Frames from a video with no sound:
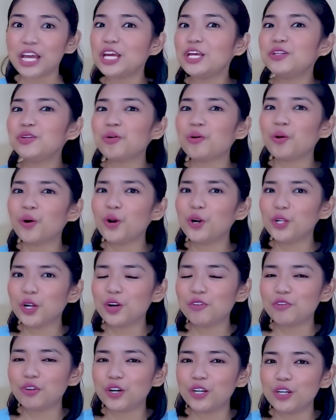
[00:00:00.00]
in
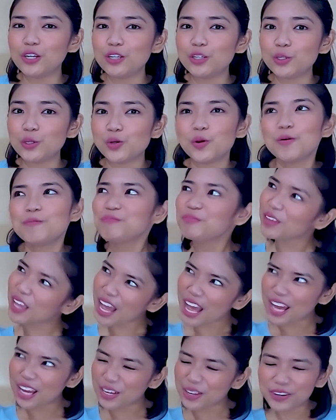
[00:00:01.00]
order for you to
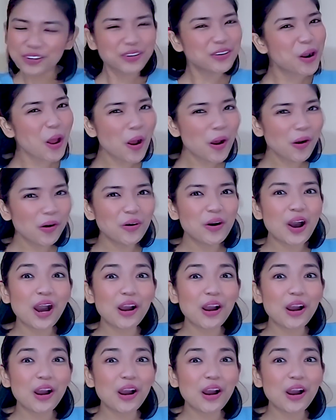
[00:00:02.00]
grow